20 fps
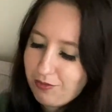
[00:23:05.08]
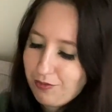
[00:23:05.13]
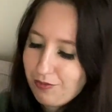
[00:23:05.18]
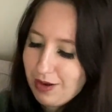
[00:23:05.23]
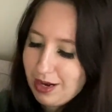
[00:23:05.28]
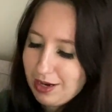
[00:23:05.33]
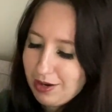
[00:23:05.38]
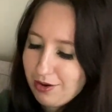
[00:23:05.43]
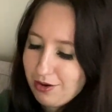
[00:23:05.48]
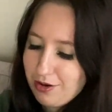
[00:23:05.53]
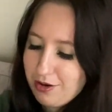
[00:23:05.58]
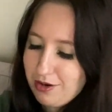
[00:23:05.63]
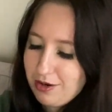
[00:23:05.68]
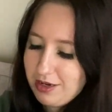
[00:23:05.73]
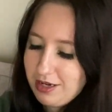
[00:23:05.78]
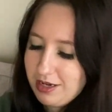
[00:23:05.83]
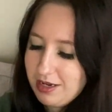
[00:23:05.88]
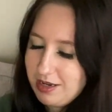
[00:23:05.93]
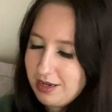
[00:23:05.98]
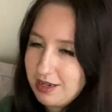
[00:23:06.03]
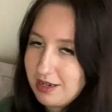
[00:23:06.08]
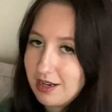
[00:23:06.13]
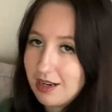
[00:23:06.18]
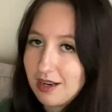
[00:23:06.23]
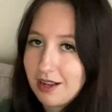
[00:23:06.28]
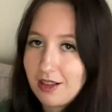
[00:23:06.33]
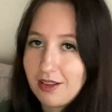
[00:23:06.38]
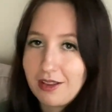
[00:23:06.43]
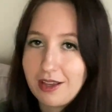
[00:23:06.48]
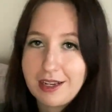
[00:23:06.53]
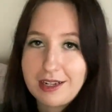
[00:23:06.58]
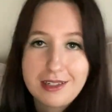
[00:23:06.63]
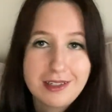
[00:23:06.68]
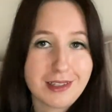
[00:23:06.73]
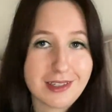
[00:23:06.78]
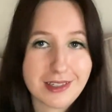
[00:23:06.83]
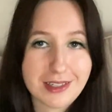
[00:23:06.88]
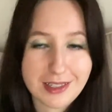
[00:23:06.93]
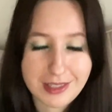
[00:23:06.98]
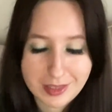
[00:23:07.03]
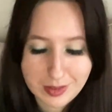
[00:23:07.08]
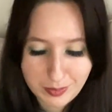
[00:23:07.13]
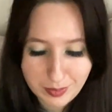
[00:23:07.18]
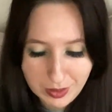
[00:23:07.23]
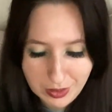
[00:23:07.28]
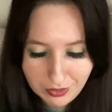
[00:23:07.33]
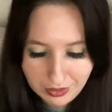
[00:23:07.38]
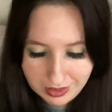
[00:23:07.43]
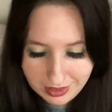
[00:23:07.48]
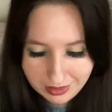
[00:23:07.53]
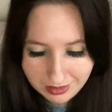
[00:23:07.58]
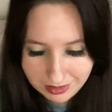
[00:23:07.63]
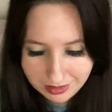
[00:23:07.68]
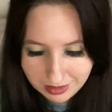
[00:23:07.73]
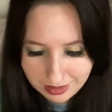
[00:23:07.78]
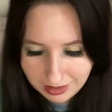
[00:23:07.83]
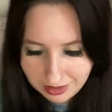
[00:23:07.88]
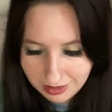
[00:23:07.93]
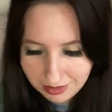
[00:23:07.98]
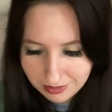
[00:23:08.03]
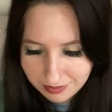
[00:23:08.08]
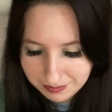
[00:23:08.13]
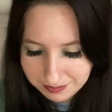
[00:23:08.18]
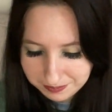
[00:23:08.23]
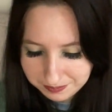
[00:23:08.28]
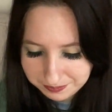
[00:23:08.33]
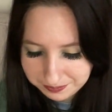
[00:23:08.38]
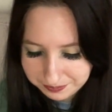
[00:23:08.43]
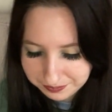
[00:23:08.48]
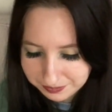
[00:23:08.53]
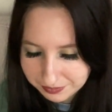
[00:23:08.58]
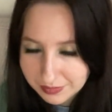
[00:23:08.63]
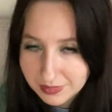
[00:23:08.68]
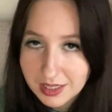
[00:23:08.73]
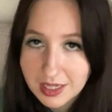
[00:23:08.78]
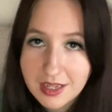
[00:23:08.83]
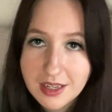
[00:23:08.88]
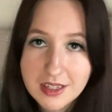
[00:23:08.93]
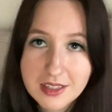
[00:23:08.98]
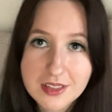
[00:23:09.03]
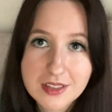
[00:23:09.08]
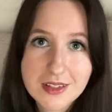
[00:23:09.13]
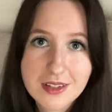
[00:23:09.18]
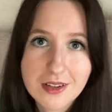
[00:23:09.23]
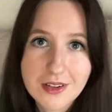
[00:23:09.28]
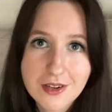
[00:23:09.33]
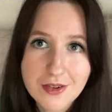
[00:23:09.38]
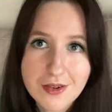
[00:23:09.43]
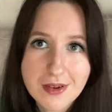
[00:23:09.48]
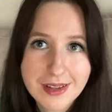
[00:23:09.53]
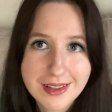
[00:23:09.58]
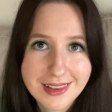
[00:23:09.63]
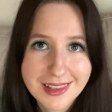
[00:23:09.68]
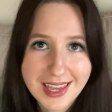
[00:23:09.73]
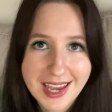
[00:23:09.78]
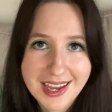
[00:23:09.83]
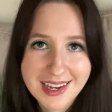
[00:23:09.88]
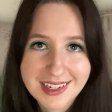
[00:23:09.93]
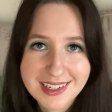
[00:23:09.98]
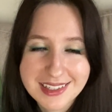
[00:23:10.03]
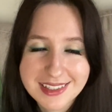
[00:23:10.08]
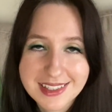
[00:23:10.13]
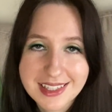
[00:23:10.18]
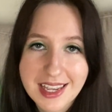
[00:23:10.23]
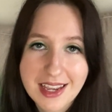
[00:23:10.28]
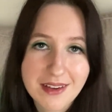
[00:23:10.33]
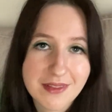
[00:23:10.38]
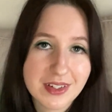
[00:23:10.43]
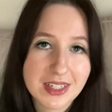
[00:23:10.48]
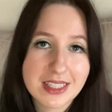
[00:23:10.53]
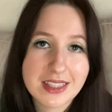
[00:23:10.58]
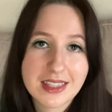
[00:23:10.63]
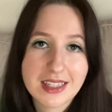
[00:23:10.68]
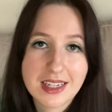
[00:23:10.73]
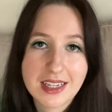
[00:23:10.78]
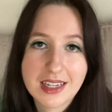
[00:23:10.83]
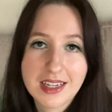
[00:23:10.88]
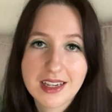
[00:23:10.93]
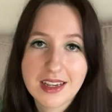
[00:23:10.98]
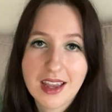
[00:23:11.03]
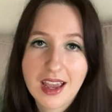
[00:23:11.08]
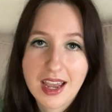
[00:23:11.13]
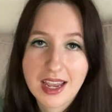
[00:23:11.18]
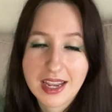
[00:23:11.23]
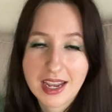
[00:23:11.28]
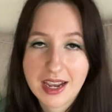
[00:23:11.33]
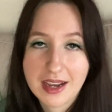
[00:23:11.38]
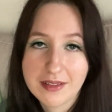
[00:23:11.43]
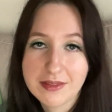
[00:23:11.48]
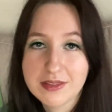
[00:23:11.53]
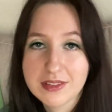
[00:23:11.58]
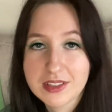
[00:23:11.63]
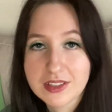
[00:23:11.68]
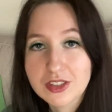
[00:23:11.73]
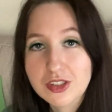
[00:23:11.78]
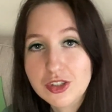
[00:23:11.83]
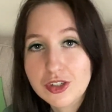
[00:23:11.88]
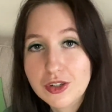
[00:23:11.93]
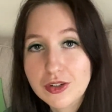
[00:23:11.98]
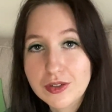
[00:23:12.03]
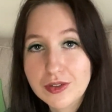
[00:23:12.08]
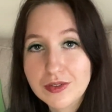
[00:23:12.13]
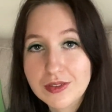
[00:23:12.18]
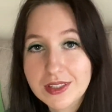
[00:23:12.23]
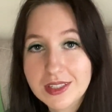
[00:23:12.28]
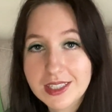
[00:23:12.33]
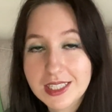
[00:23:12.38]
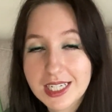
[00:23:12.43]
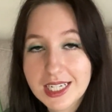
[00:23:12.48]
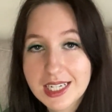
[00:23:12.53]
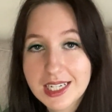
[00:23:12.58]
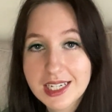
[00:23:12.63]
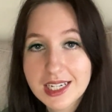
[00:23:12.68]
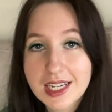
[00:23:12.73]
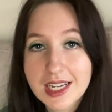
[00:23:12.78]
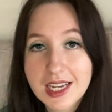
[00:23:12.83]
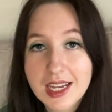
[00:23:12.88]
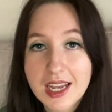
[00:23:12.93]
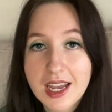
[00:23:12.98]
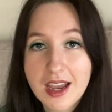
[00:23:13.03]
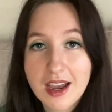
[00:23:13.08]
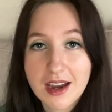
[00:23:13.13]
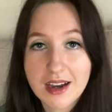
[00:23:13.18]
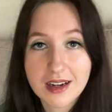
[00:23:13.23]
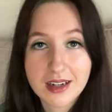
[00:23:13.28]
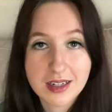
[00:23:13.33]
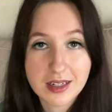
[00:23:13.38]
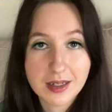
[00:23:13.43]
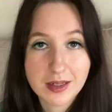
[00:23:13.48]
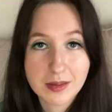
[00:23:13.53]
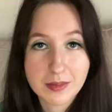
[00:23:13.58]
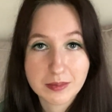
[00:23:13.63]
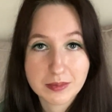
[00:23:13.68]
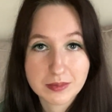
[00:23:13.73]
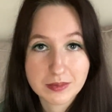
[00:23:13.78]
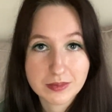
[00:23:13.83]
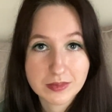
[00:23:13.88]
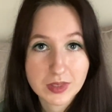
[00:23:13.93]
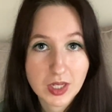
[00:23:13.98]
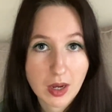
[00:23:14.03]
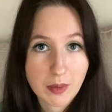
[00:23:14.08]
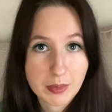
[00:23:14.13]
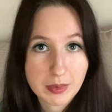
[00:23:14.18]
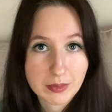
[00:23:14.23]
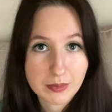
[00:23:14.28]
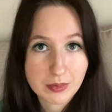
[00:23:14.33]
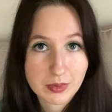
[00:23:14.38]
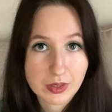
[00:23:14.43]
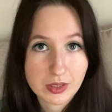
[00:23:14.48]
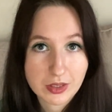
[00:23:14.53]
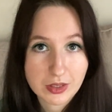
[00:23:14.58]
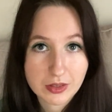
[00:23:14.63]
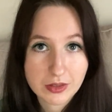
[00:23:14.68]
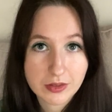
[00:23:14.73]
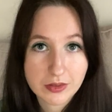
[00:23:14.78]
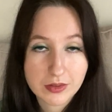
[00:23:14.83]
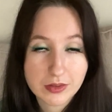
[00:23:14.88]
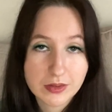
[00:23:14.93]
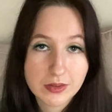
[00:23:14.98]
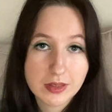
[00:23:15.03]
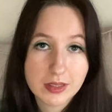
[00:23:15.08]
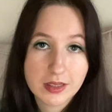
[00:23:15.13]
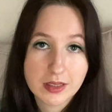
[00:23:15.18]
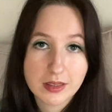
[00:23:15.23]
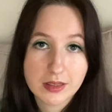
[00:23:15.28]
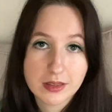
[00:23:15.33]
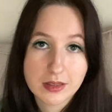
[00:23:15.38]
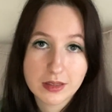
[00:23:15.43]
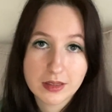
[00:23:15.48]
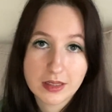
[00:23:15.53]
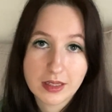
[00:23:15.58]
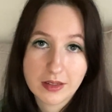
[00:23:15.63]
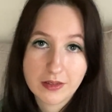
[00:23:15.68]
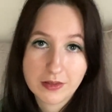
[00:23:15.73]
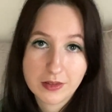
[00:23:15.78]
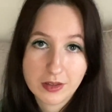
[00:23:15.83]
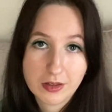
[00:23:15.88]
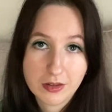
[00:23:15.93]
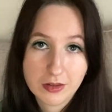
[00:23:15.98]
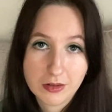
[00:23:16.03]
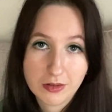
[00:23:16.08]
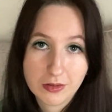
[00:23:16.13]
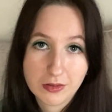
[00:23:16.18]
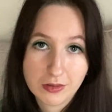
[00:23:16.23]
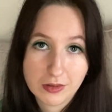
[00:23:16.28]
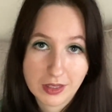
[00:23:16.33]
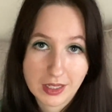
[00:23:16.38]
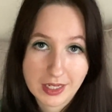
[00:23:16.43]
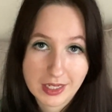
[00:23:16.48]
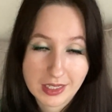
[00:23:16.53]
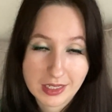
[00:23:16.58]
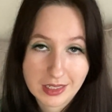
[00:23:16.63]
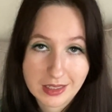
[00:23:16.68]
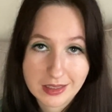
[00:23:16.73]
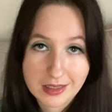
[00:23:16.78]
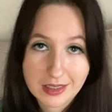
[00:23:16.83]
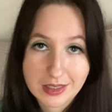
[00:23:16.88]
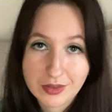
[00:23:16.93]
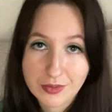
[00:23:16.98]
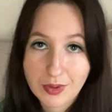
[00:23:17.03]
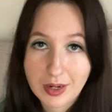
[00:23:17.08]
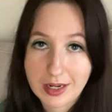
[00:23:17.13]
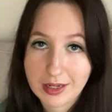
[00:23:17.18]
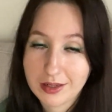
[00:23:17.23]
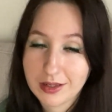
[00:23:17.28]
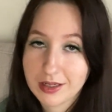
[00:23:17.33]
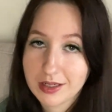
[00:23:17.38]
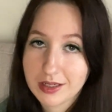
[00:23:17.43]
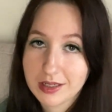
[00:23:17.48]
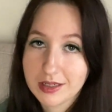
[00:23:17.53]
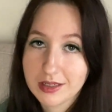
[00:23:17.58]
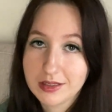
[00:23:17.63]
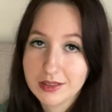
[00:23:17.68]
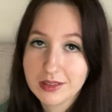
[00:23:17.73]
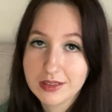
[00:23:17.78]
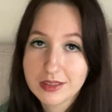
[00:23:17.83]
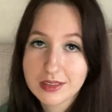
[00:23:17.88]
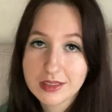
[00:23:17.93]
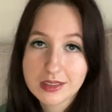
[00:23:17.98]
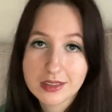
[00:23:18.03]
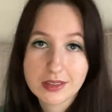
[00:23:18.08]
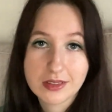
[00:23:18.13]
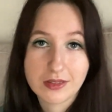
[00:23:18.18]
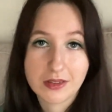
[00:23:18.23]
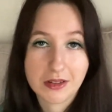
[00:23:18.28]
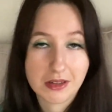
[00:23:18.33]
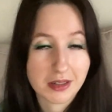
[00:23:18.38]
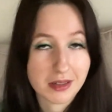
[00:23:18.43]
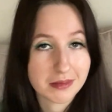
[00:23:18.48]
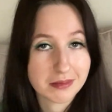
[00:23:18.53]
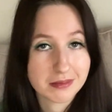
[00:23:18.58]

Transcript: record collecting experience here. So that is everything I have to show you today. Comment below if you like any of these records or